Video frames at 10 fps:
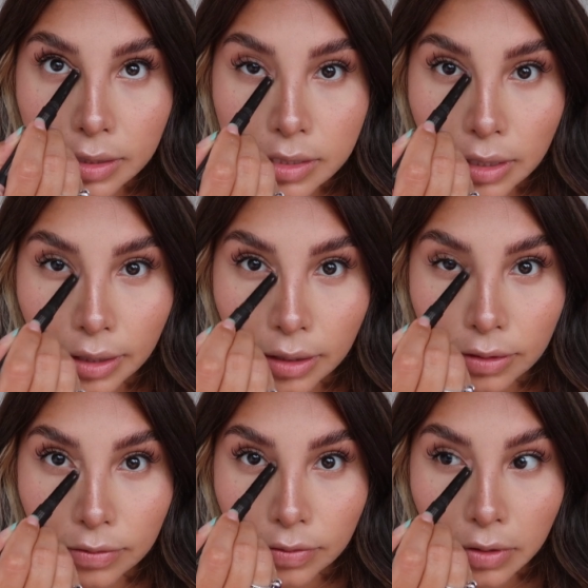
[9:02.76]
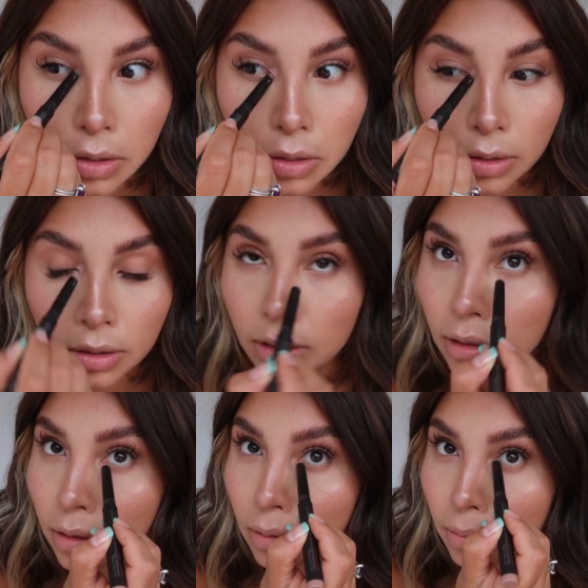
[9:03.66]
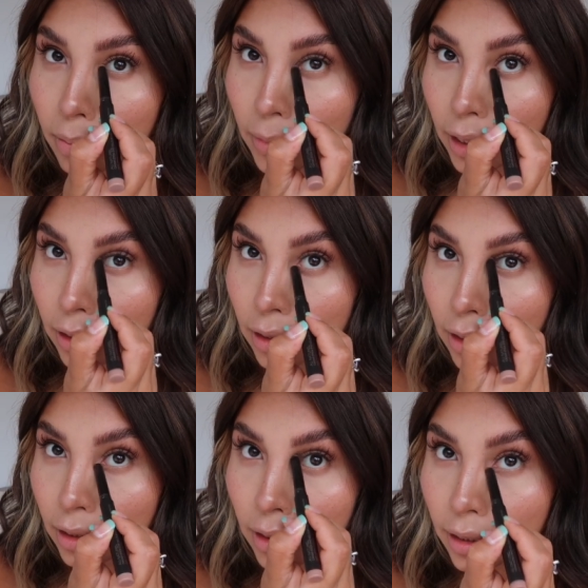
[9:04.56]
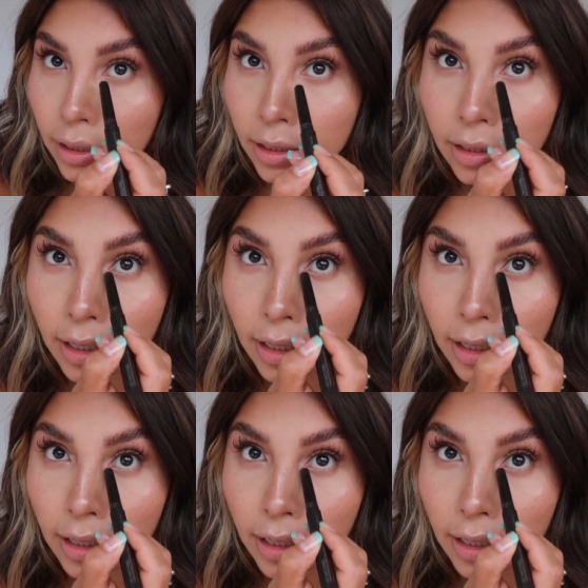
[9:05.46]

inside of my eye,